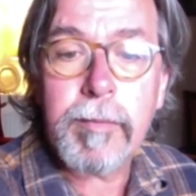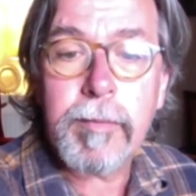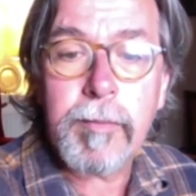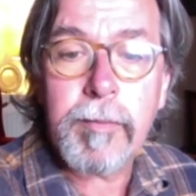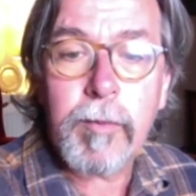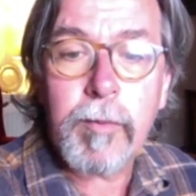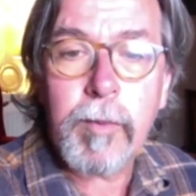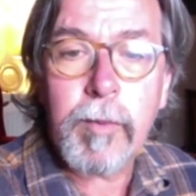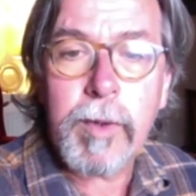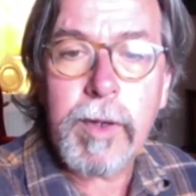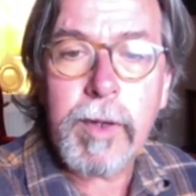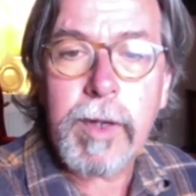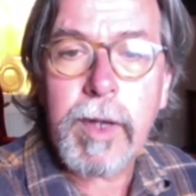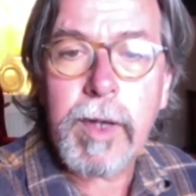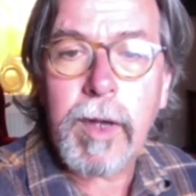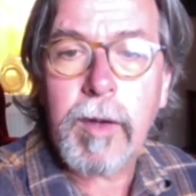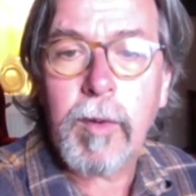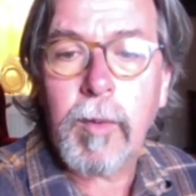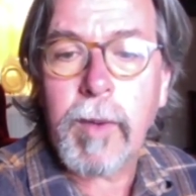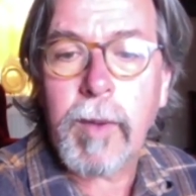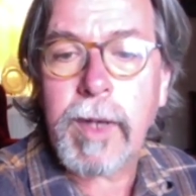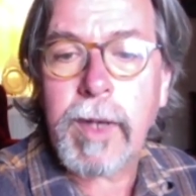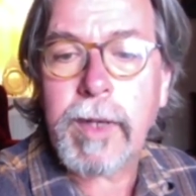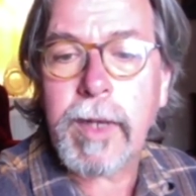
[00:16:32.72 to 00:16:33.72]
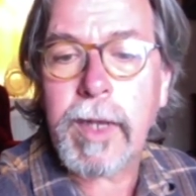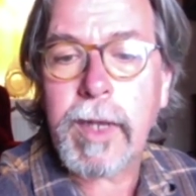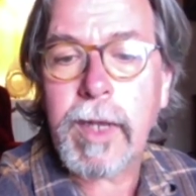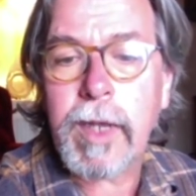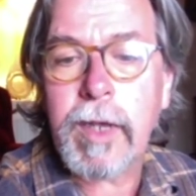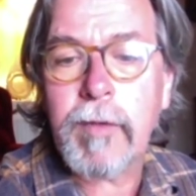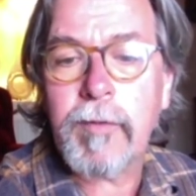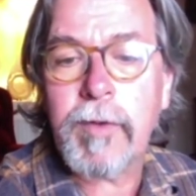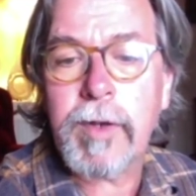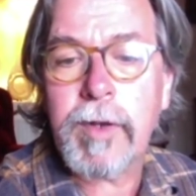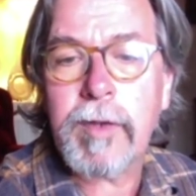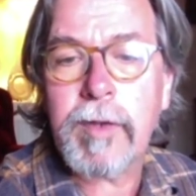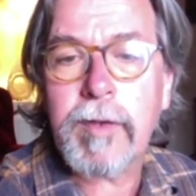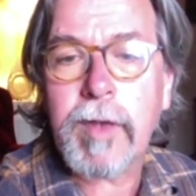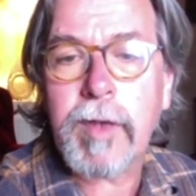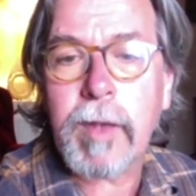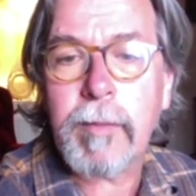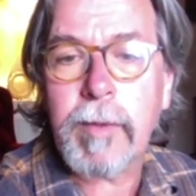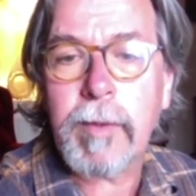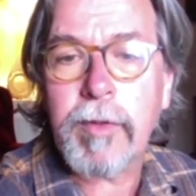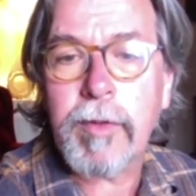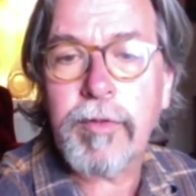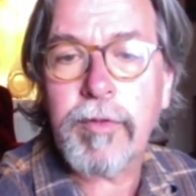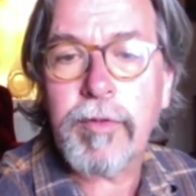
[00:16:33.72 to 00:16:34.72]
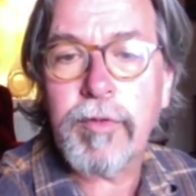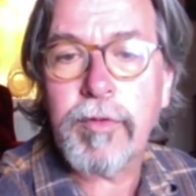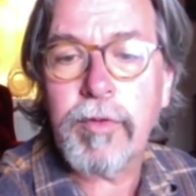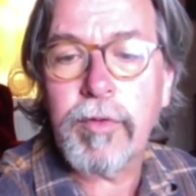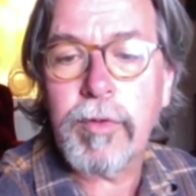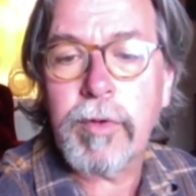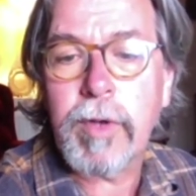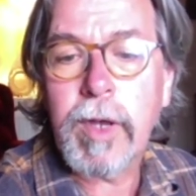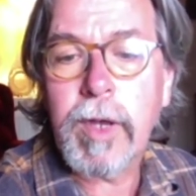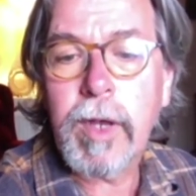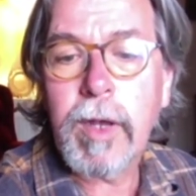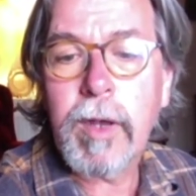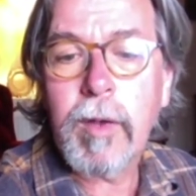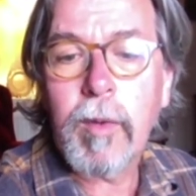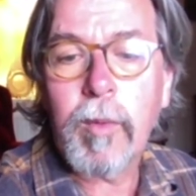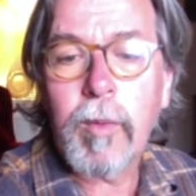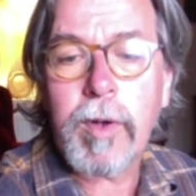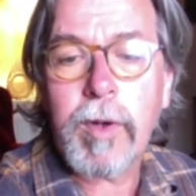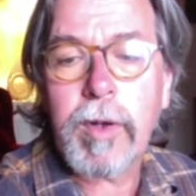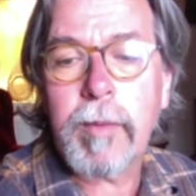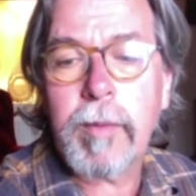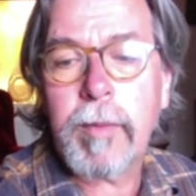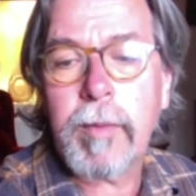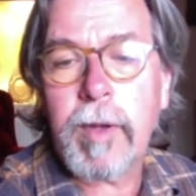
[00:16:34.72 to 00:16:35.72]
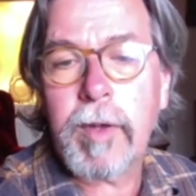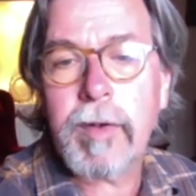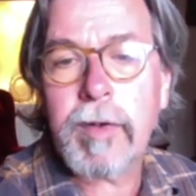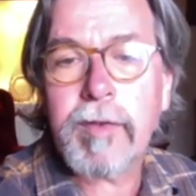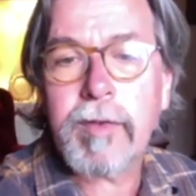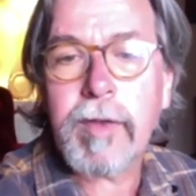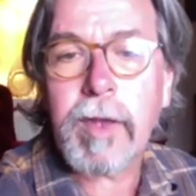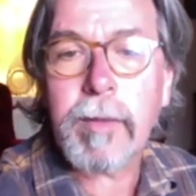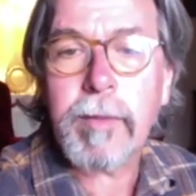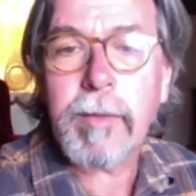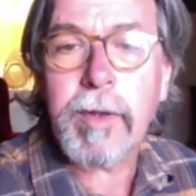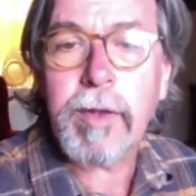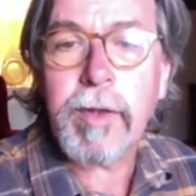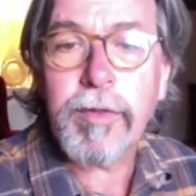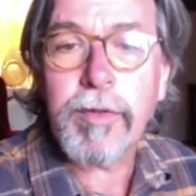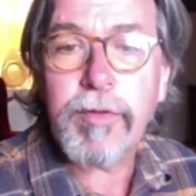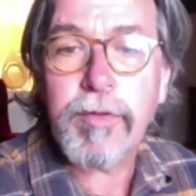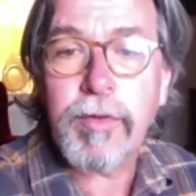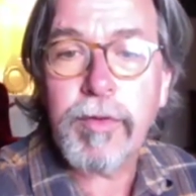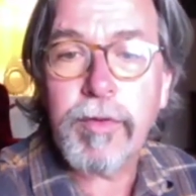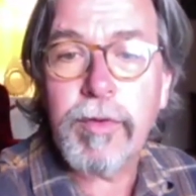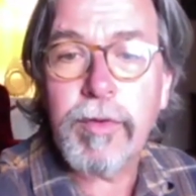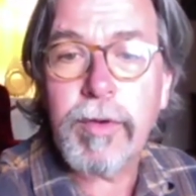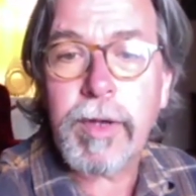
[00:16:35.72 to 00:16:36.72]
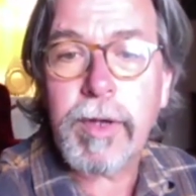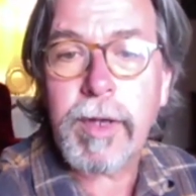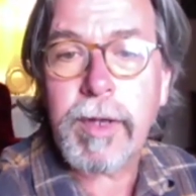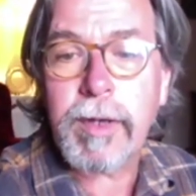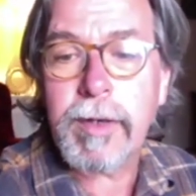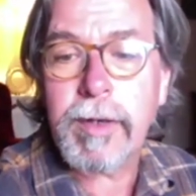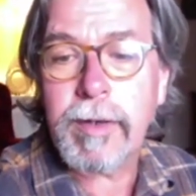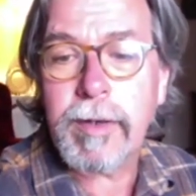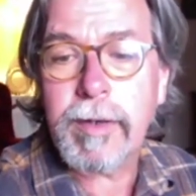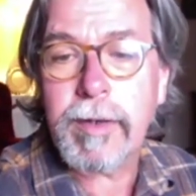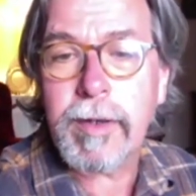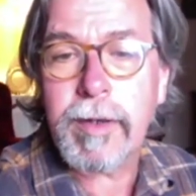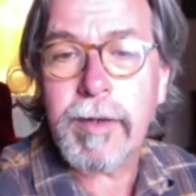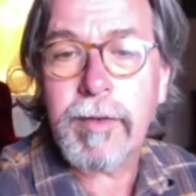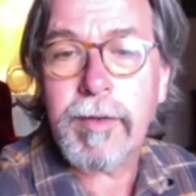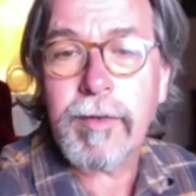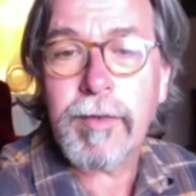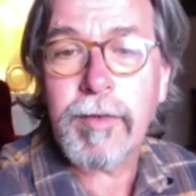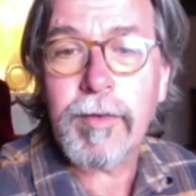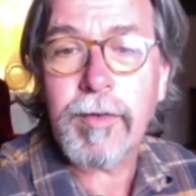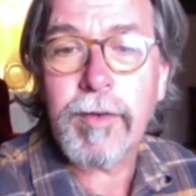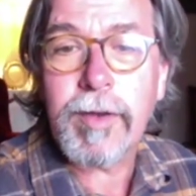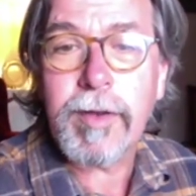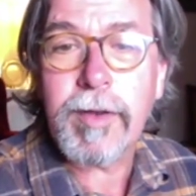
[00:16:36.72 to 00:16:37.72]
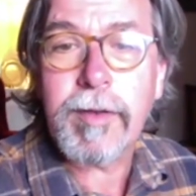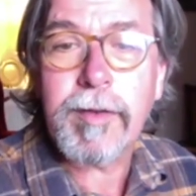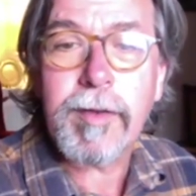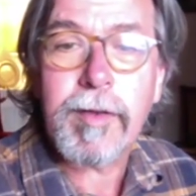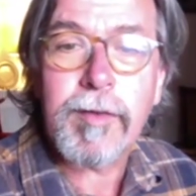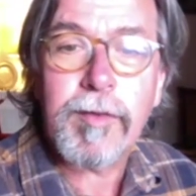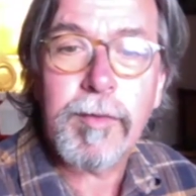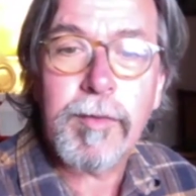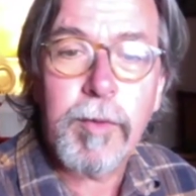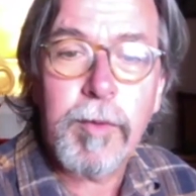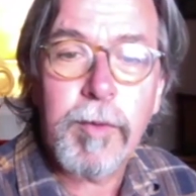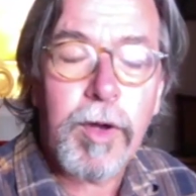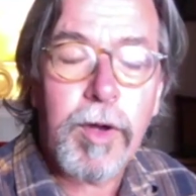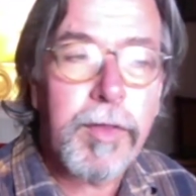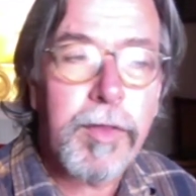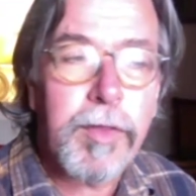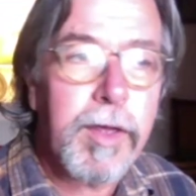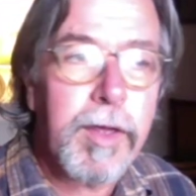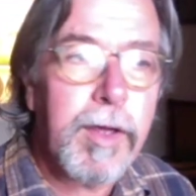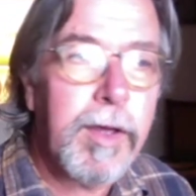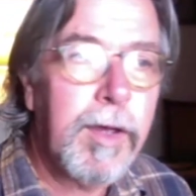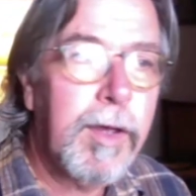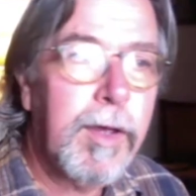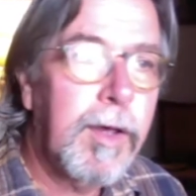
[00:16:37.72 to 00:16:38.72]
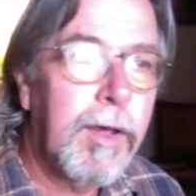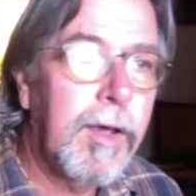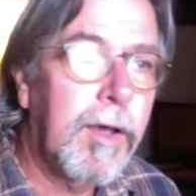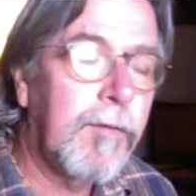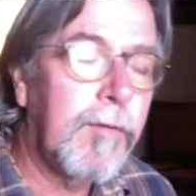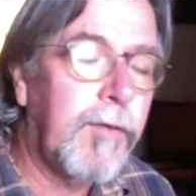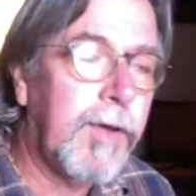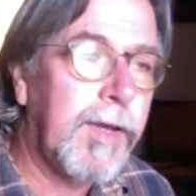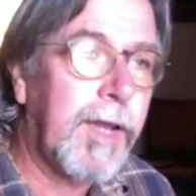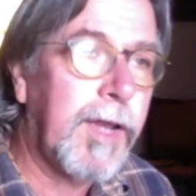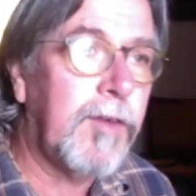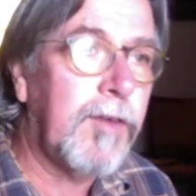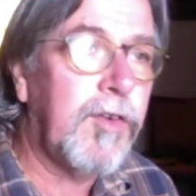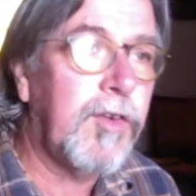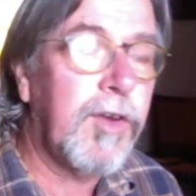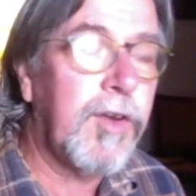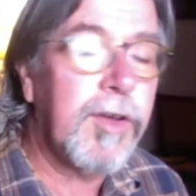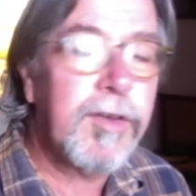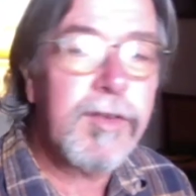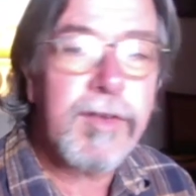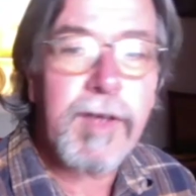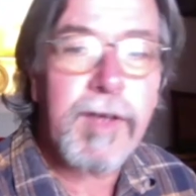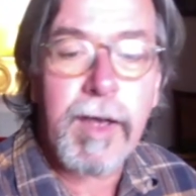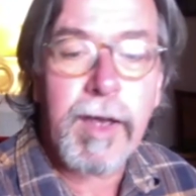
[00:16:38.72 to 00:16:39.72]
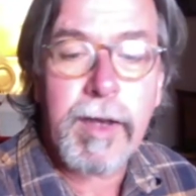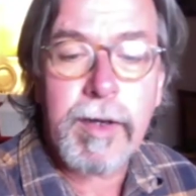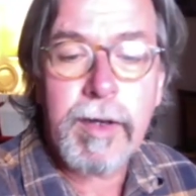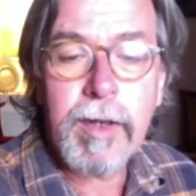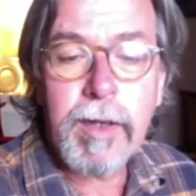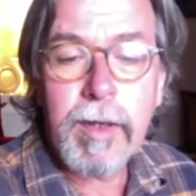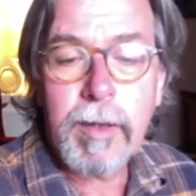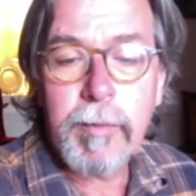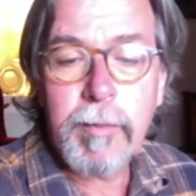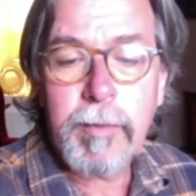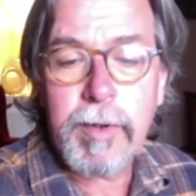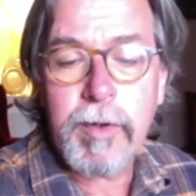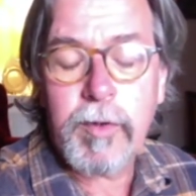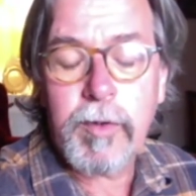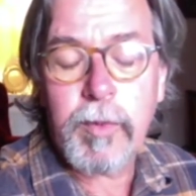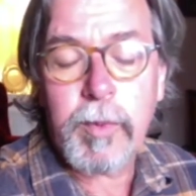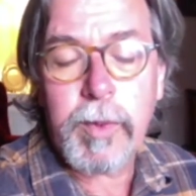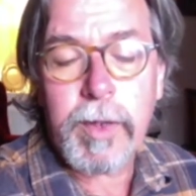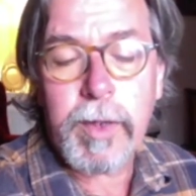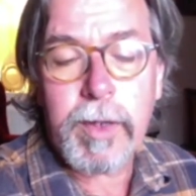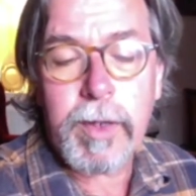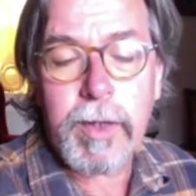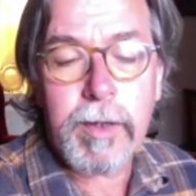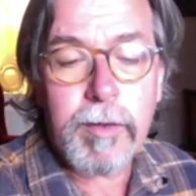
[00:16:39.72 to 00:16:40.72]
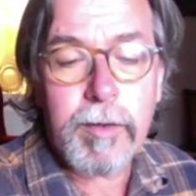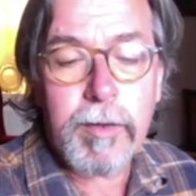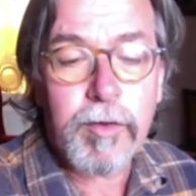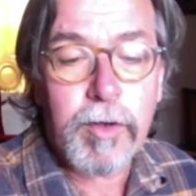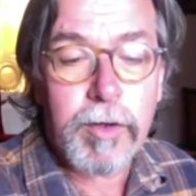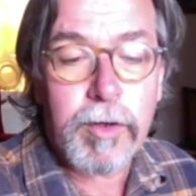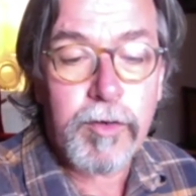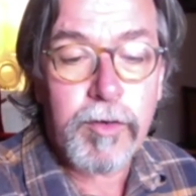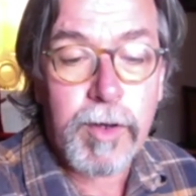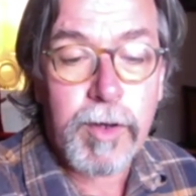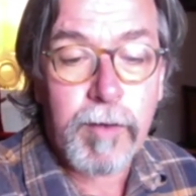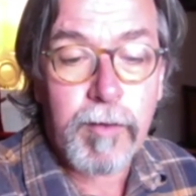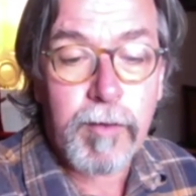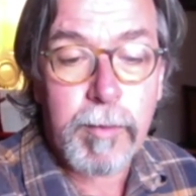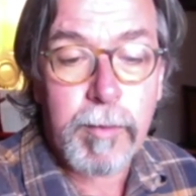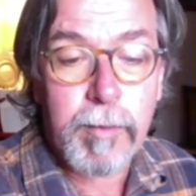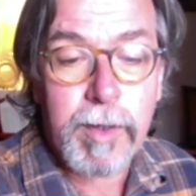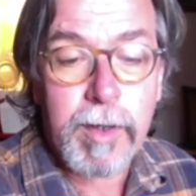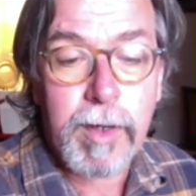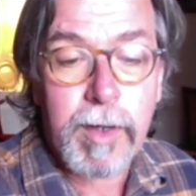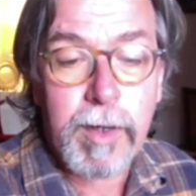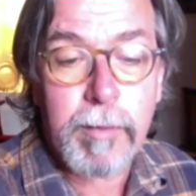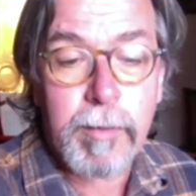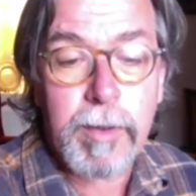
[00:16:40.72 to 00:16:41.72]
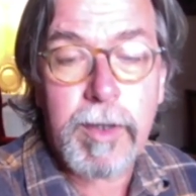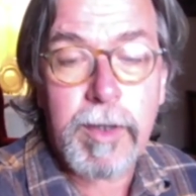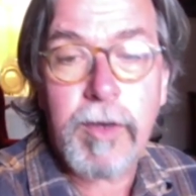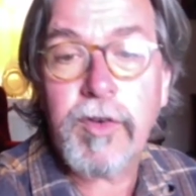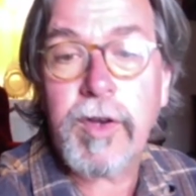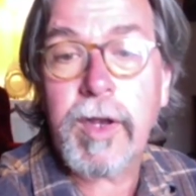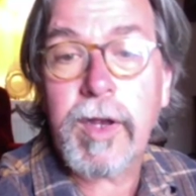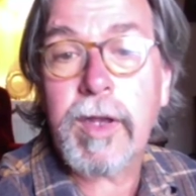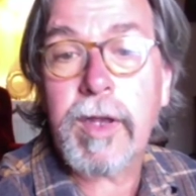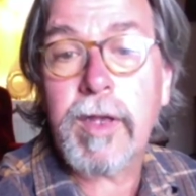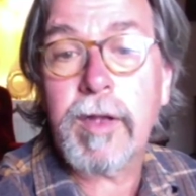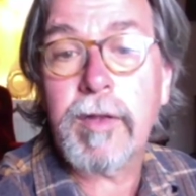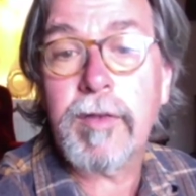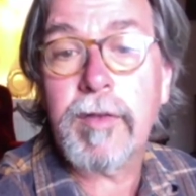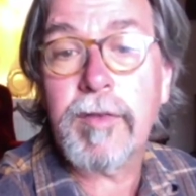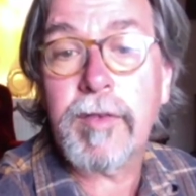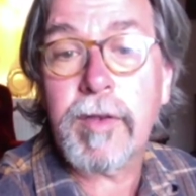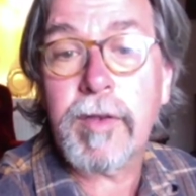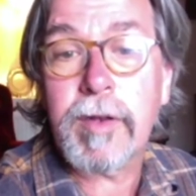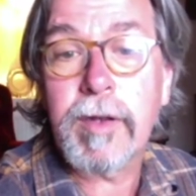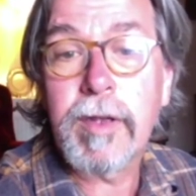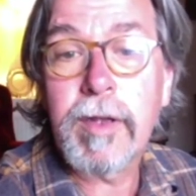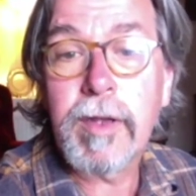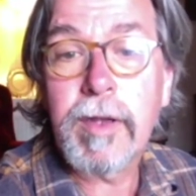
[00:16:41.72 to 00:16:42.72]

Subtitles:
we are waiting if it is coming through, what amount is coming through, and so it's more the financial side between the Scottish government and Aberdeenshire Council,